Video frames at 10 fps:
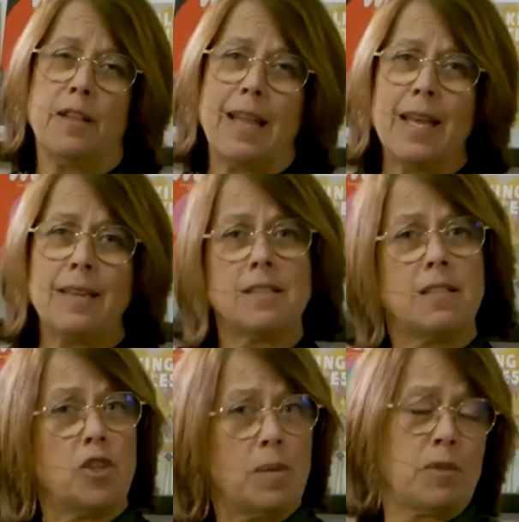That is the
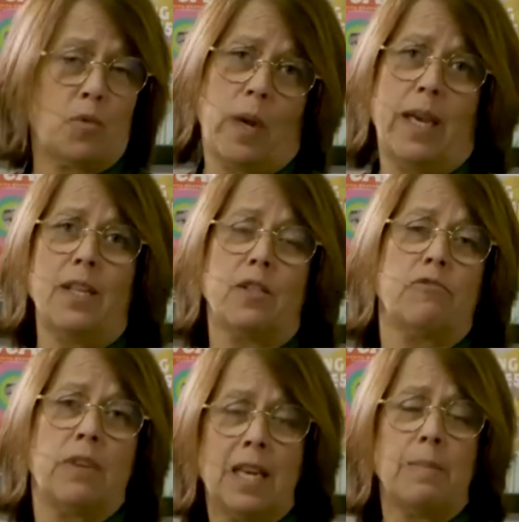cheapest way to
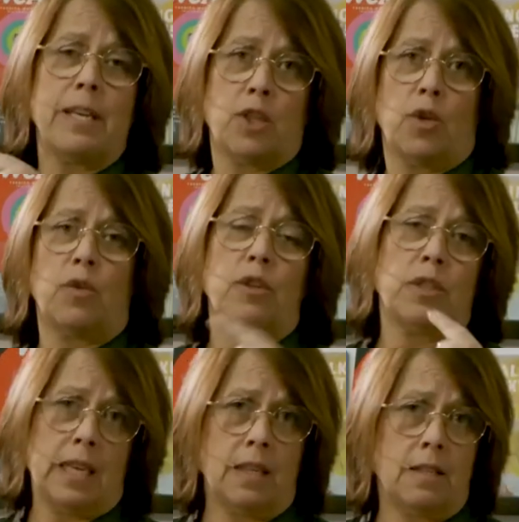really make sure you
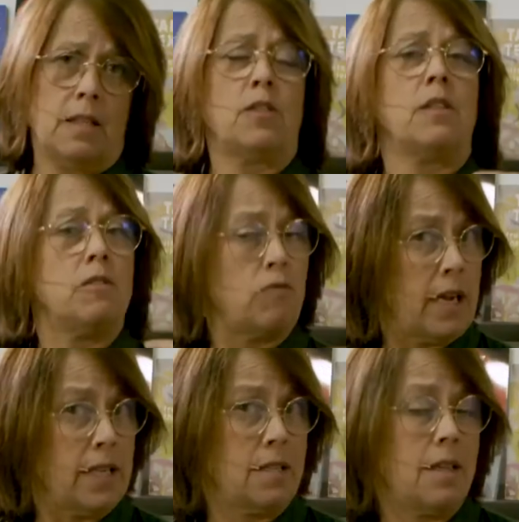take a decision in the
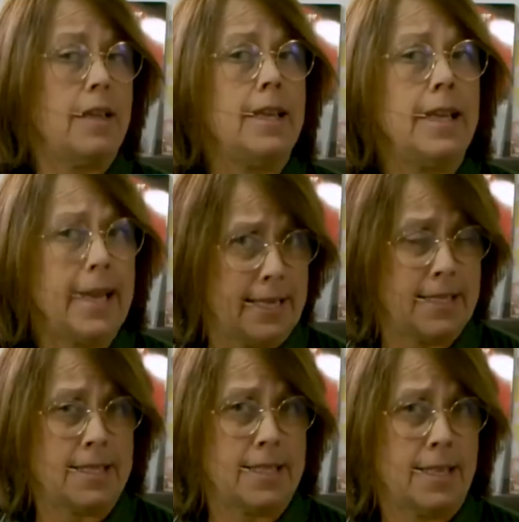right
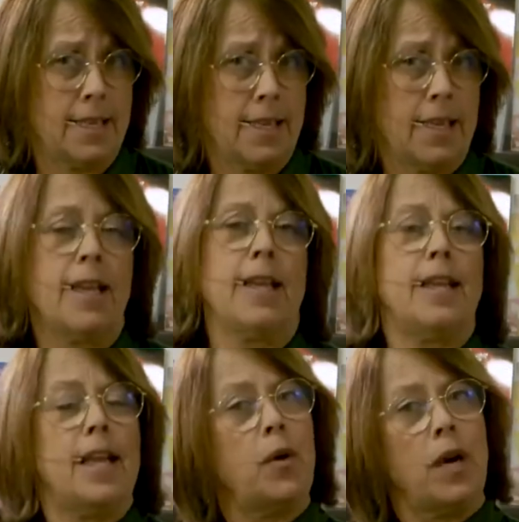light.
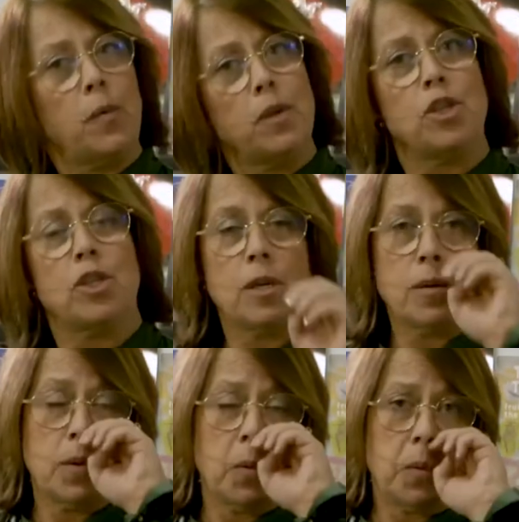Now, I want to show
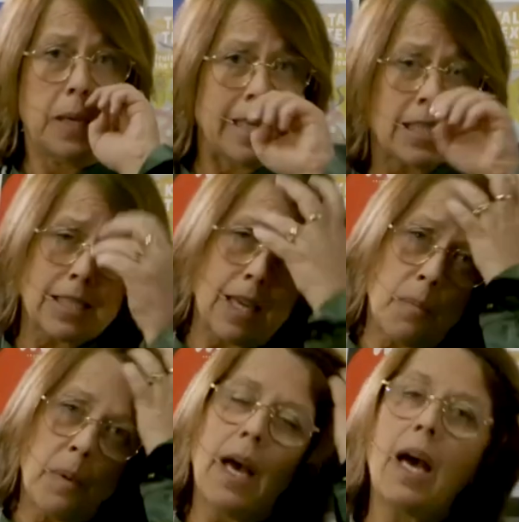you next step
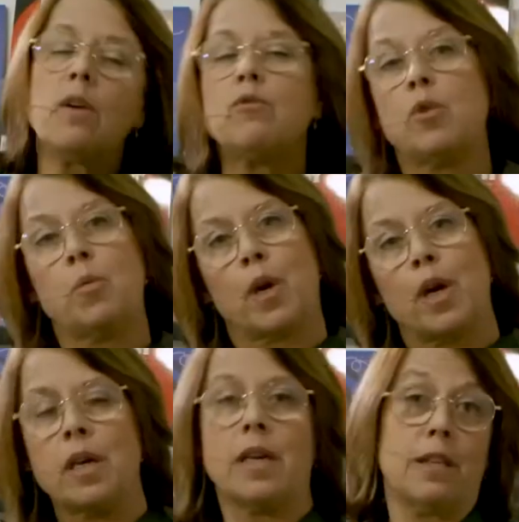how to
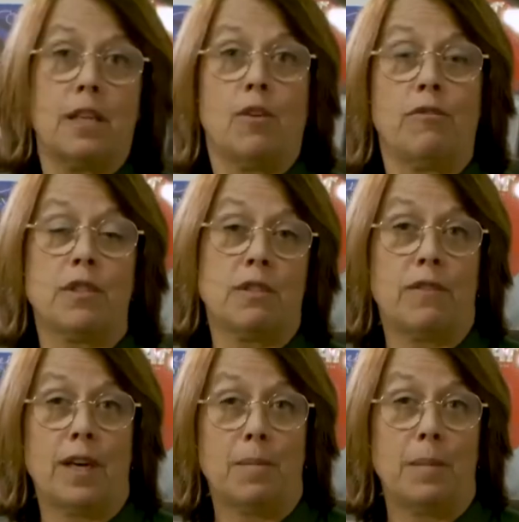work in an office
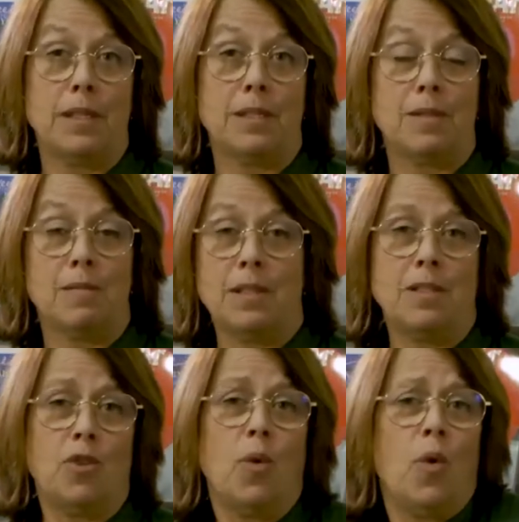environment,
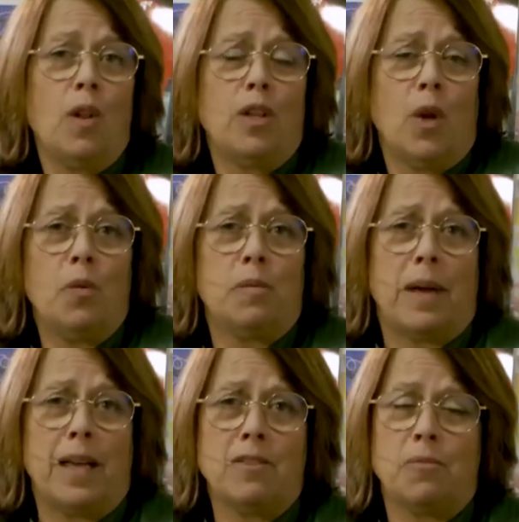which you all know
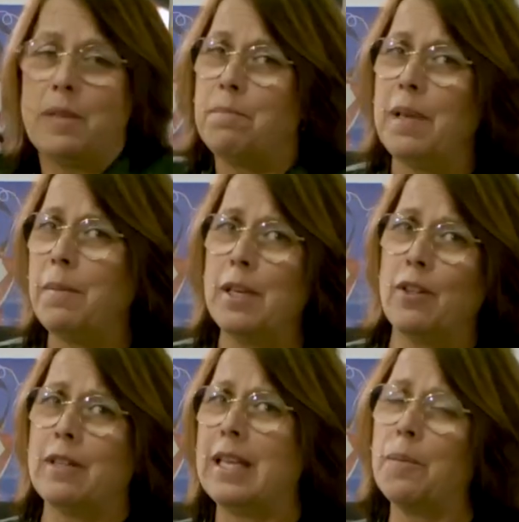about, but maybe not
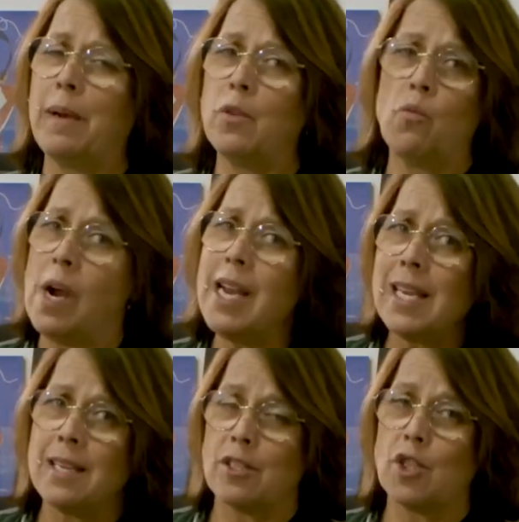think about why
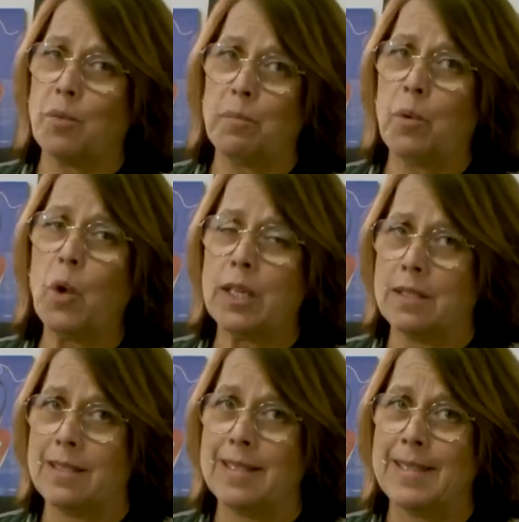it's so
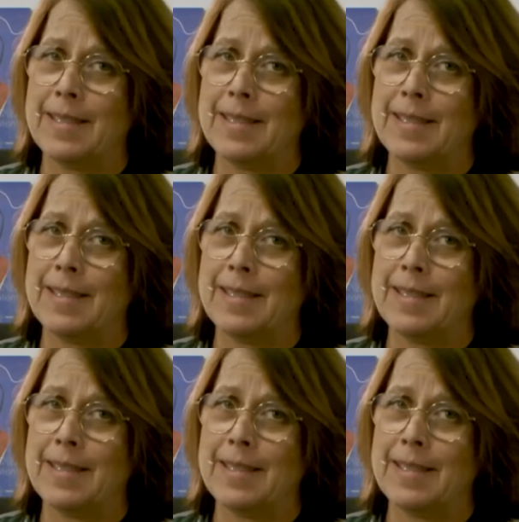important.